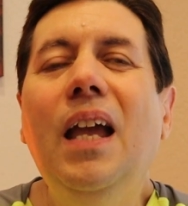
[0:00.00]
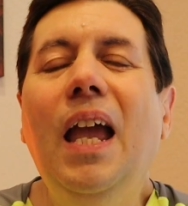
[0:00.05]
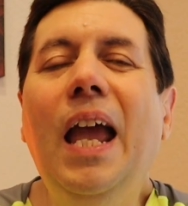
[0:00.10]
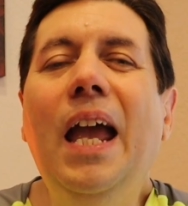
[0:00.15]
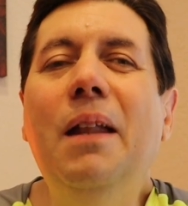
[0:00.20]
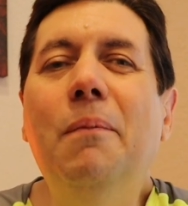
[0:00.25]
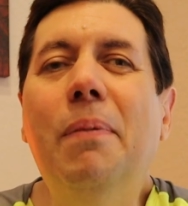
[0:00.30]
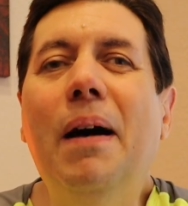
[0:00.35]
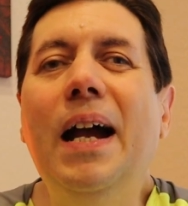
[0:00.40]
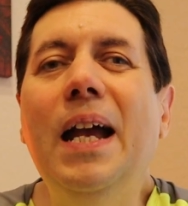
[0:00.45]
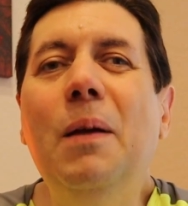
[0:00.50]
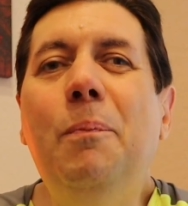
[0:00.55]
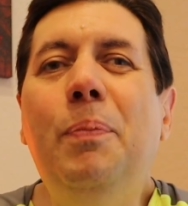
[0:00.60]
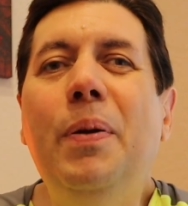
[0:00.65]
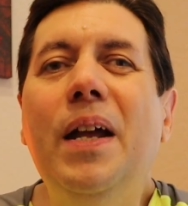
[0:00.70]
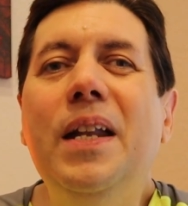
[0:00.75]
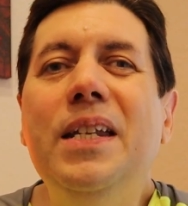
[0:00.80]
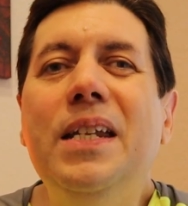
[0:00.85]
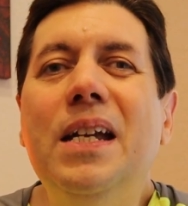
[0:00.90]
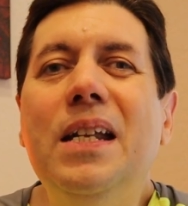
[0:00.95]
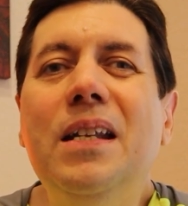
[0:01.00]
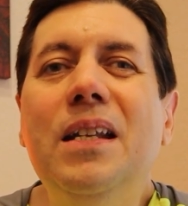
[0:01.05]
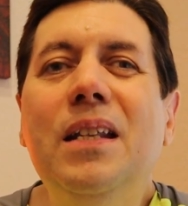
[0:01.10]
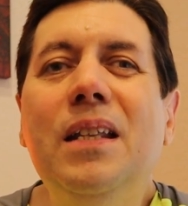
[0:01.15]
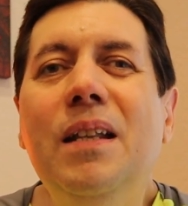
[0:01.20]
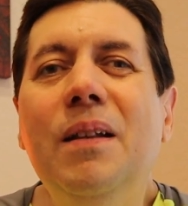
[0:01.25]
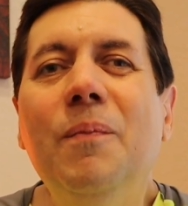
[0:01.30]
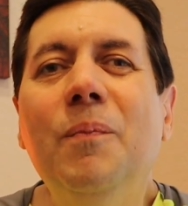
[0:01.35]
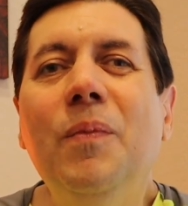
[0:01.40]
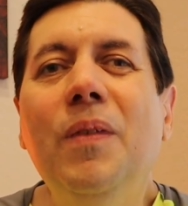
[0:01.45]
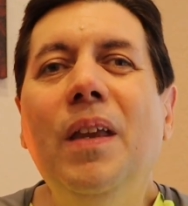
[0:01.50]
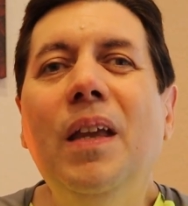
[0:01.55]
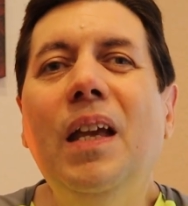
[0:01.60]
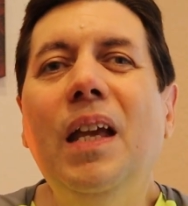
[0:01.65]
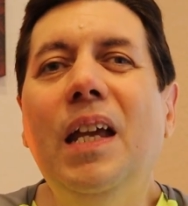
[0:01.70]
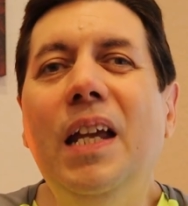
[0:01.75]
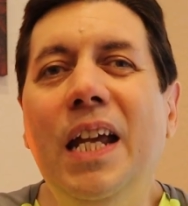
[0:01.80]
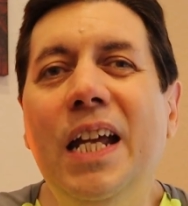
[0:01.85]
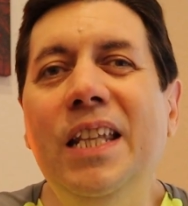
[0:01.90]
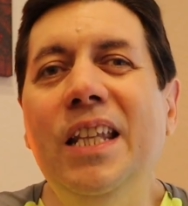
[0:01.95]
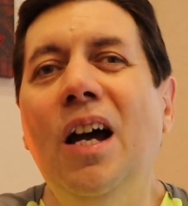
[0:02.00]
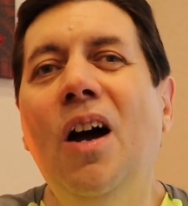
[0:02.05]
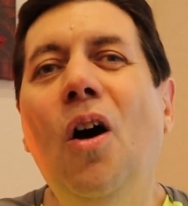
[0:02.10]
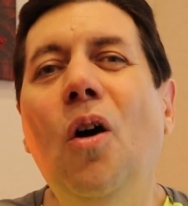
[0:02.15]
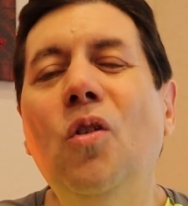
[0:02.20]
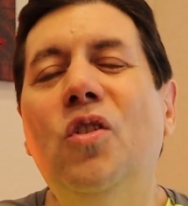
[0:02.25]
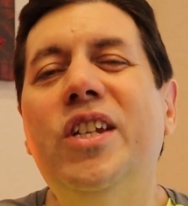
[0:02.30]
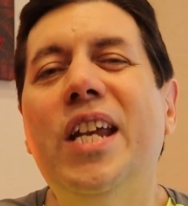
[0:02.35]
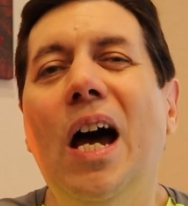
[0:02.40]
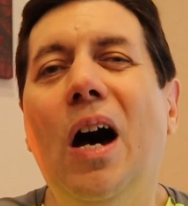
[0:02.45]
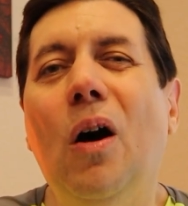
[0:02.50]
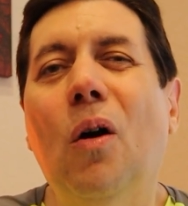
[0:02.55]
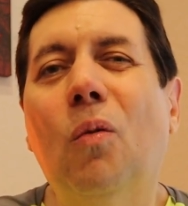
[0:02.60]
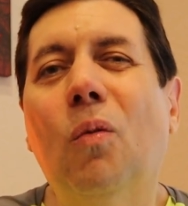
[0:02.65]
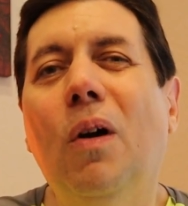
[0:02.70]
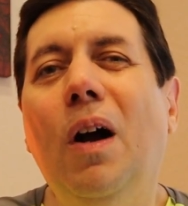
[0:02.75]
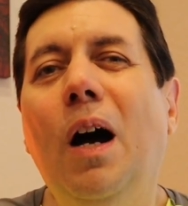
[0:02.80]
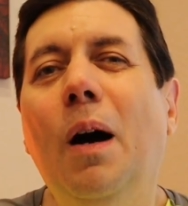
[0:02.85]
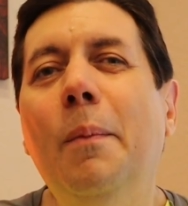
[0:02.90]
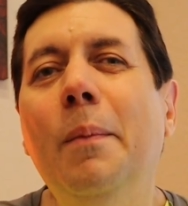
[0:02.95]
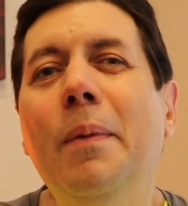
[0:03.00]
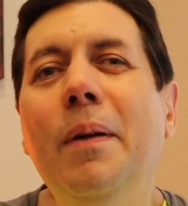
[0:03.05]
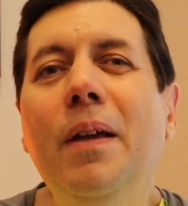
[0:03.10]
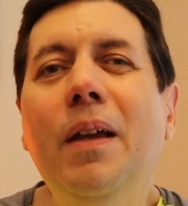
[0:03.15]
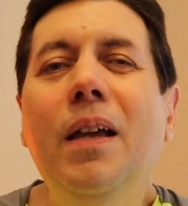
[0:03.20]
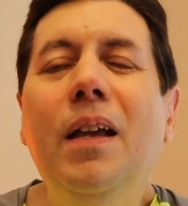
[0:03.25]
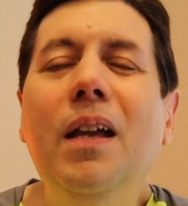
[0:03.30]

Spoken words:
And in my opinion, in the hotel room,